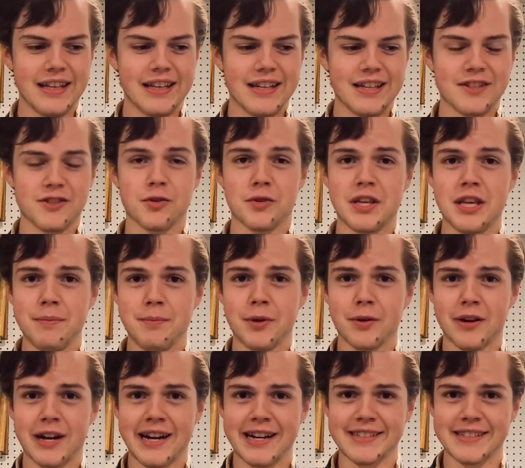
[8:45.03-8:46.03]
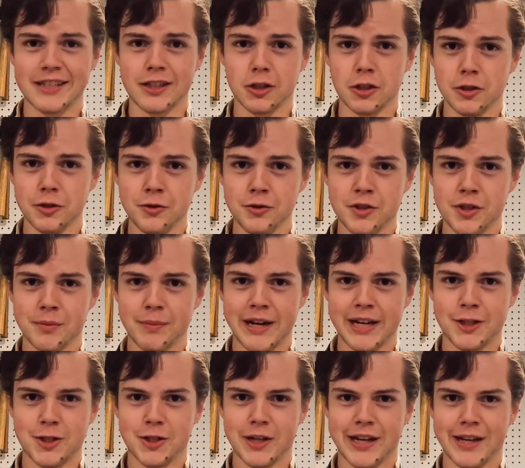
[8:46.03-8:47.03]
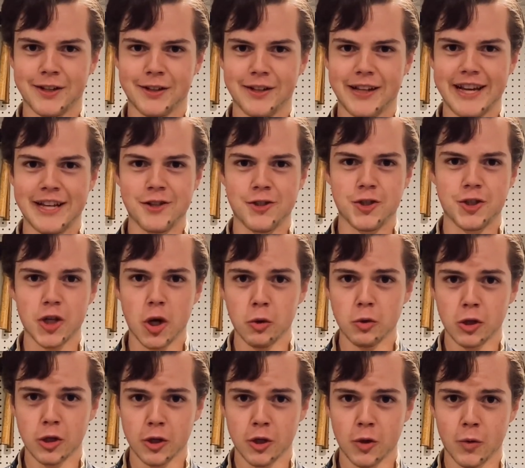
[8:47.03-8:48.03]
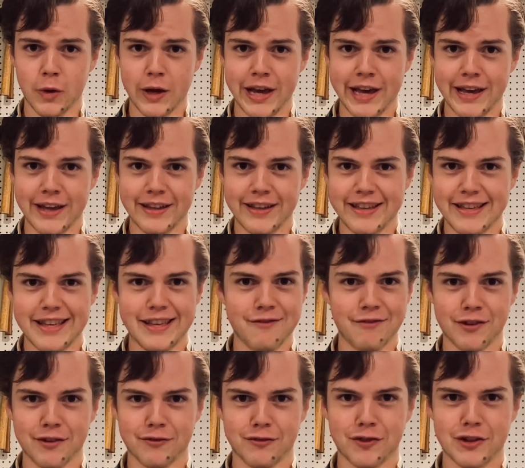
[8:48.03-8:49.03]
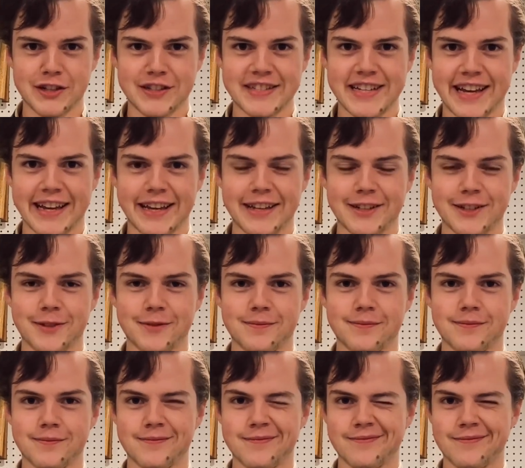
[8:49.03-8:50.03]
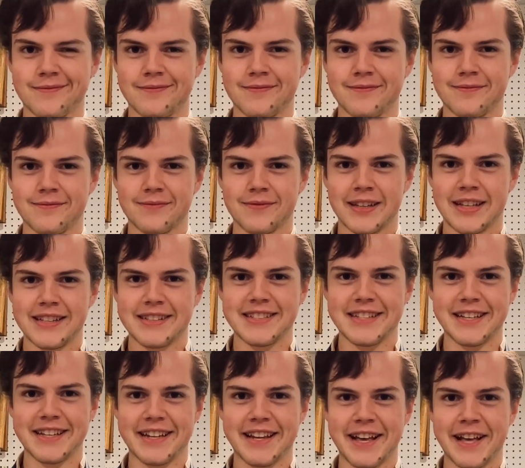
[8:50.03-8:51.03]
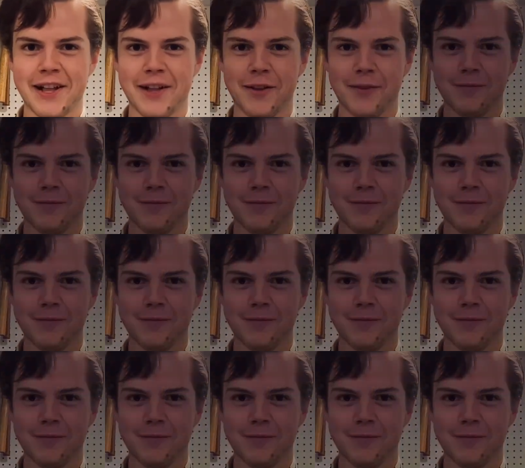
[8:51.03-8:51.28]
So keep your eyes glued to my channel and don't look away even for a second. See you in hell.